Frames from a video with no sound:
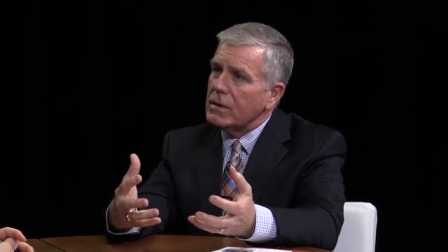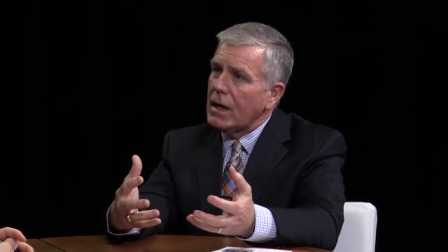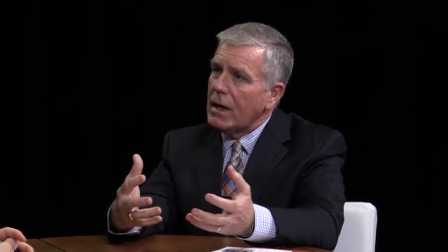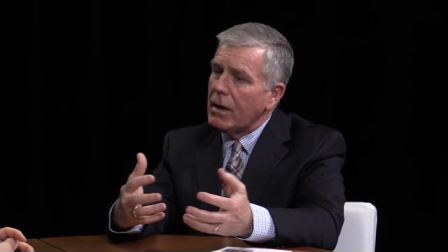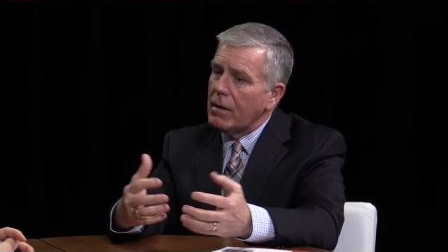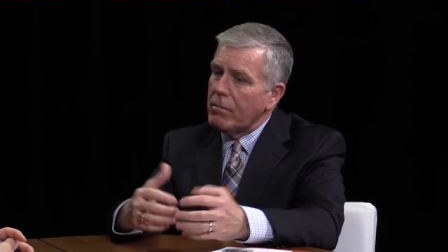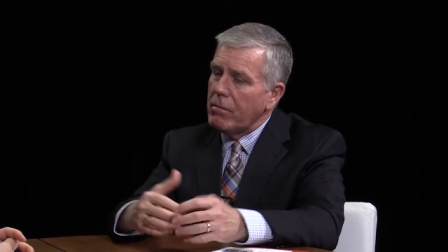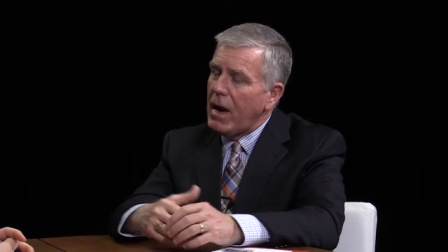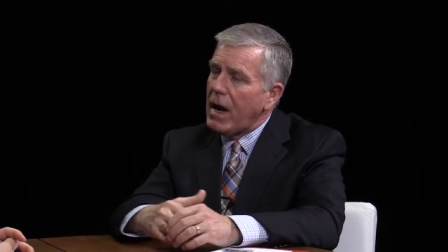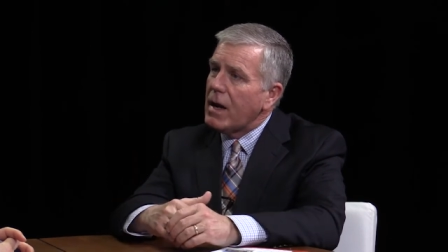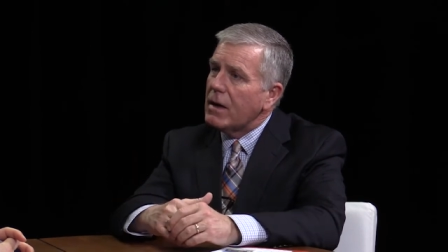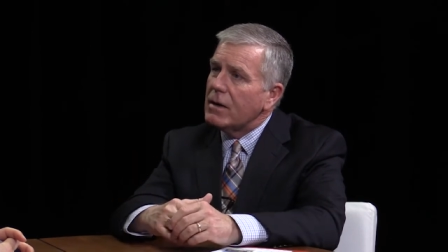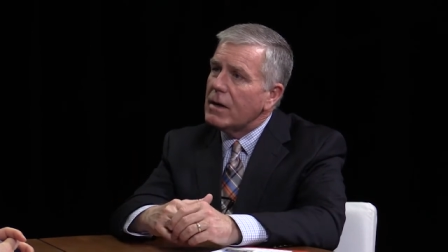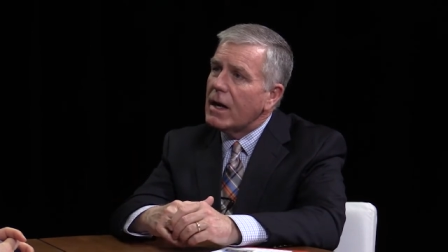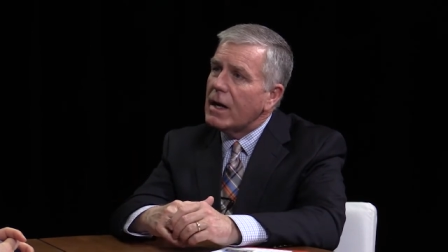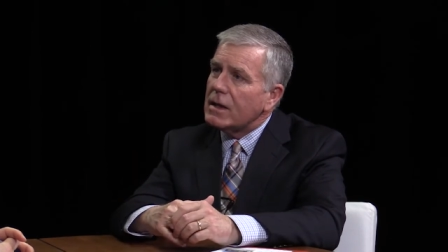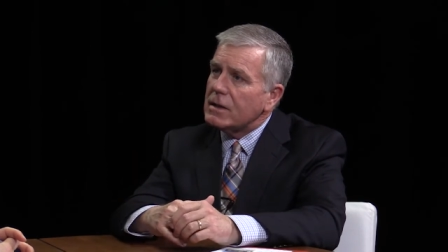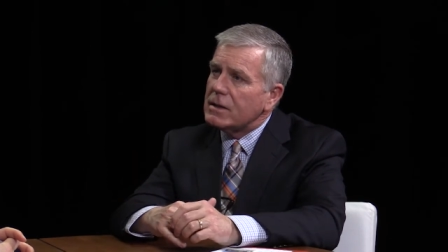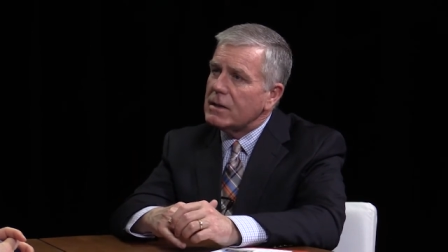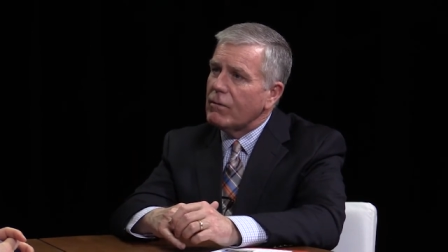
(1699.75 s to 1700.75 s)
uh,
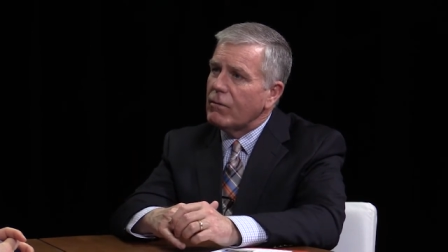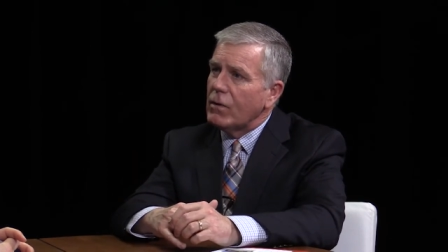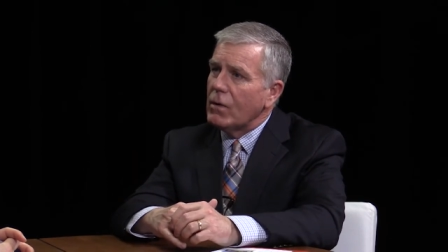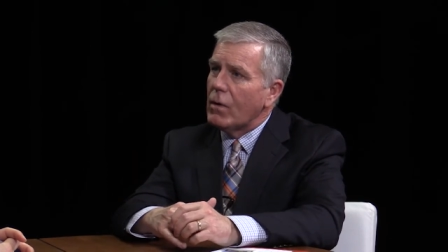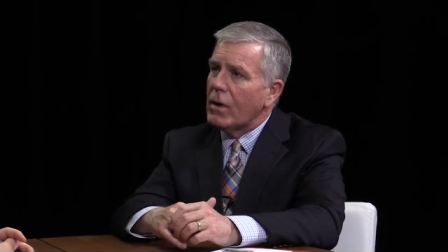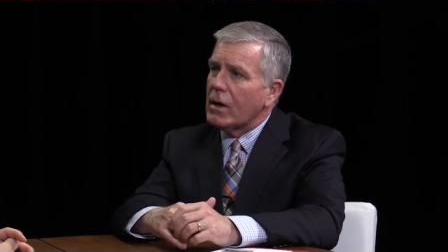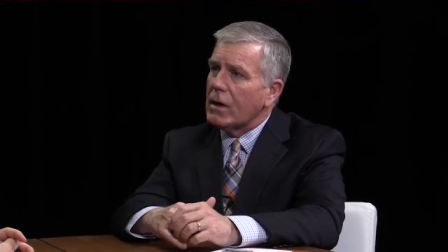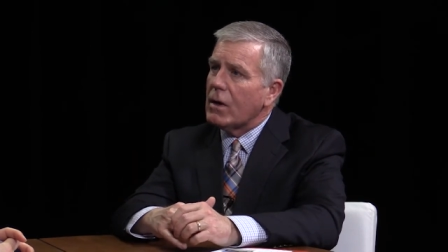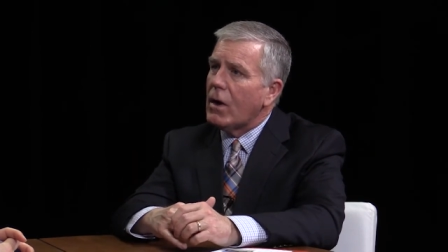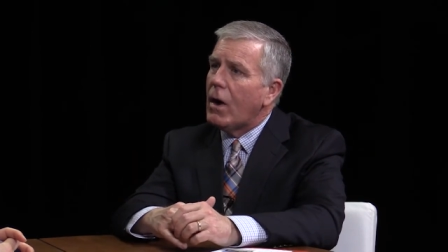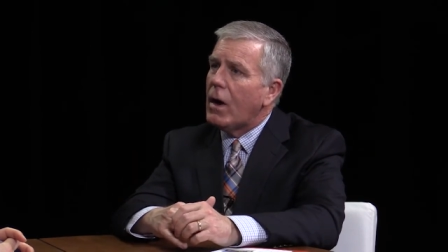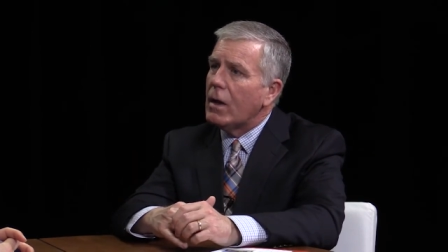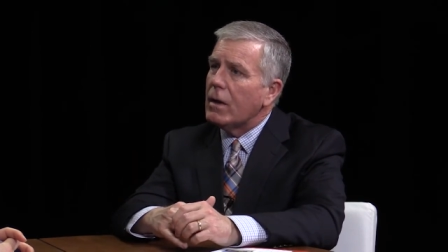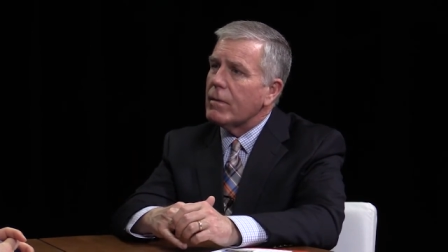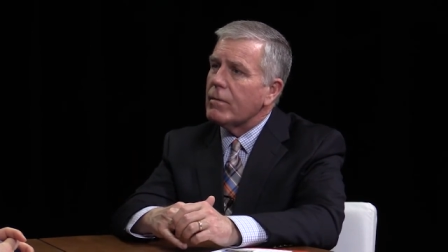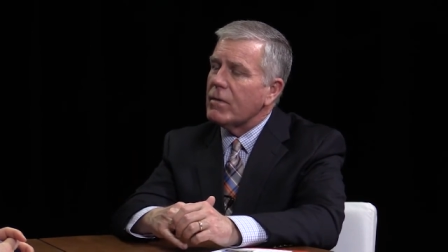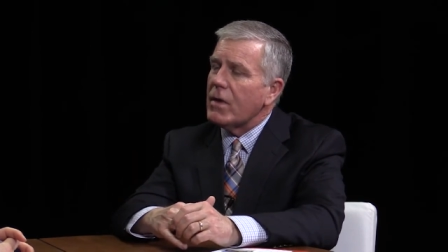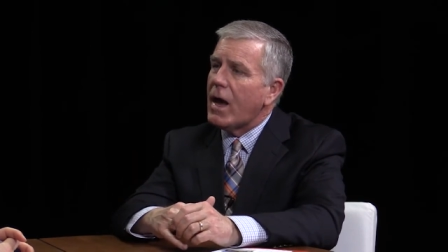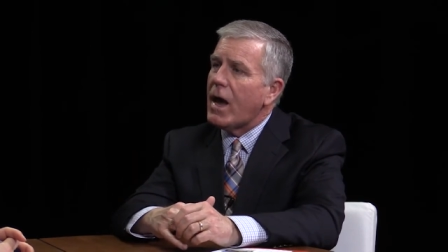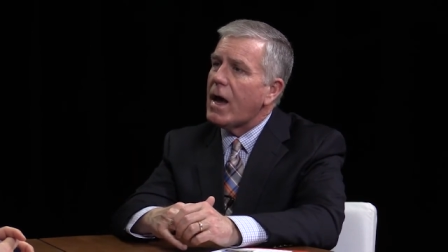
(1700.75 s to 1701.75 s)
mandates, if you want to
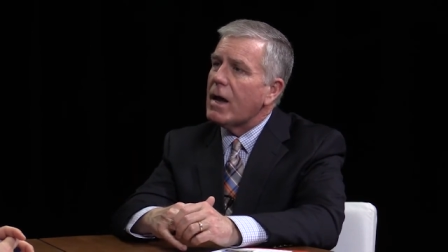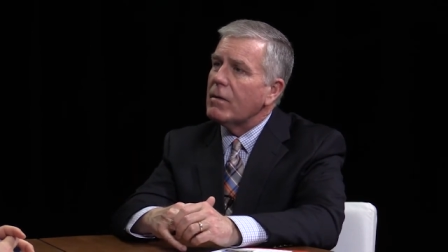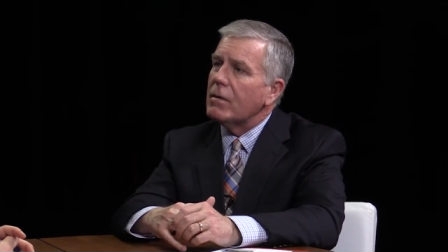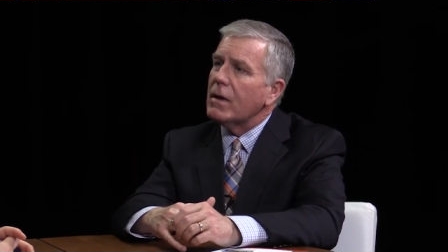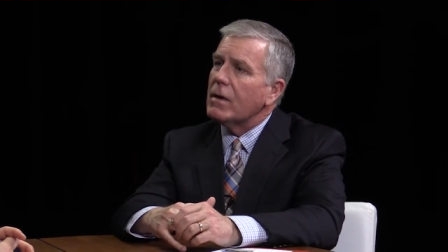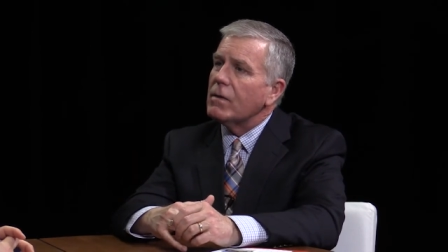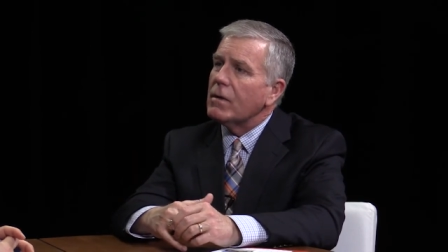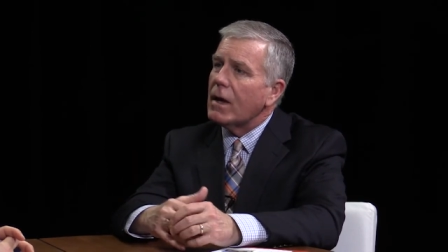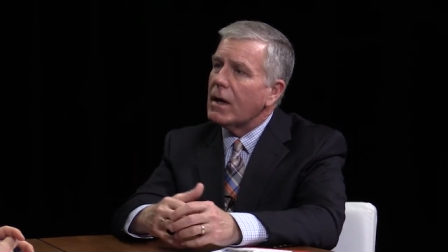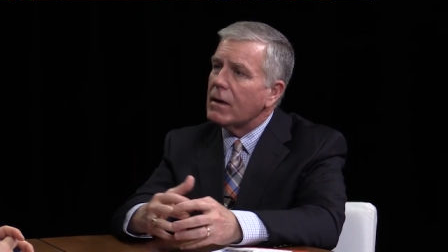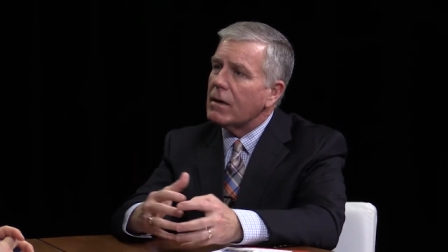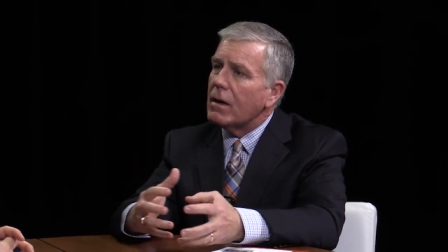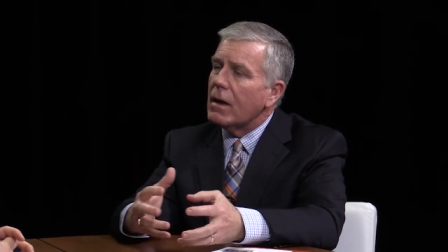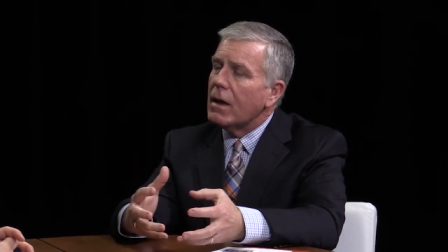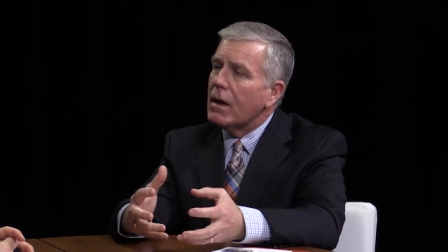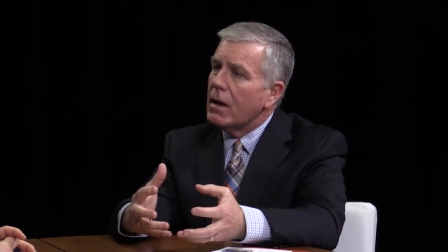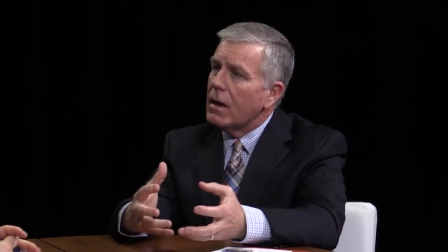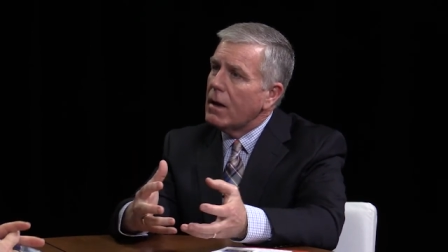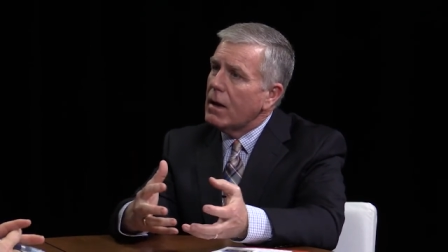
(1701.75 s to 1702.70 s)
call them that, and then